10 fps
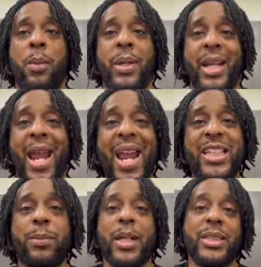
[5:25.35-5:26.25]

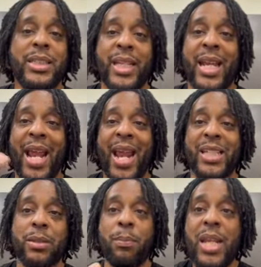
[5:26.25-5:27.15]
enhancement, because it
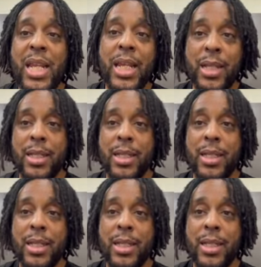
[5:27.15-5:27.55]
enhanced me,